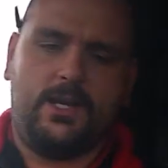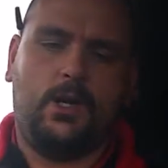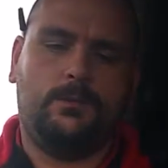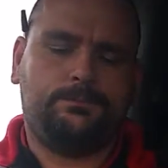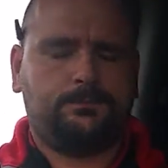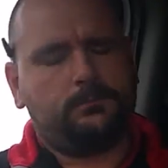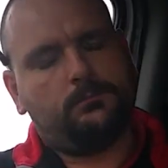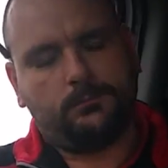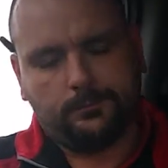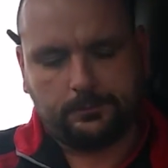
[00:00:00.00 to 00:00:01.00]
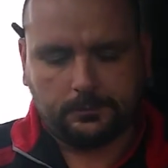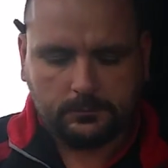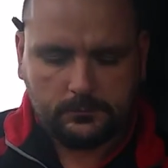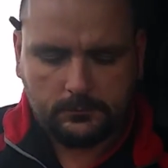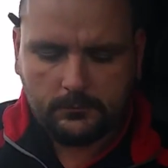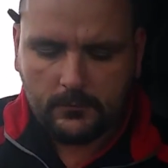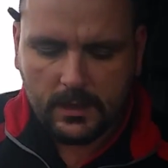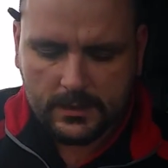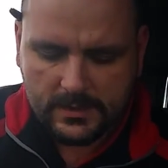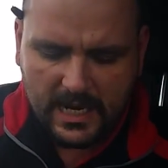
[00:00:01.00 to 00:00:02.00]
got.
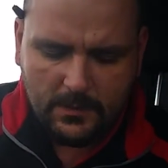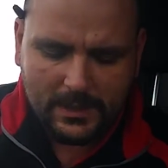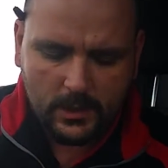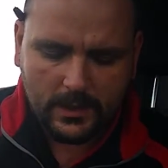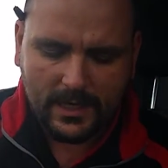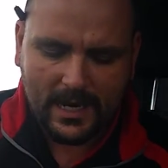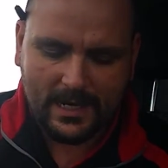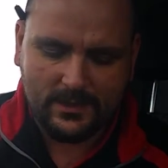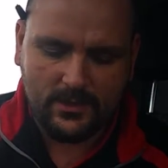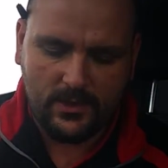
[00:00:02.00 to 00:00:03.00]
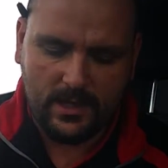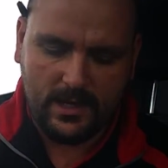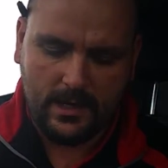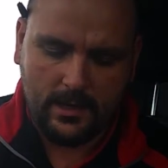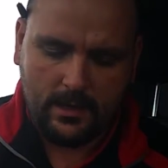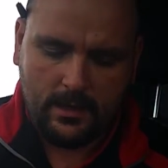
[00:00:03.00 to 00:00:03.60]
Today we're looking at the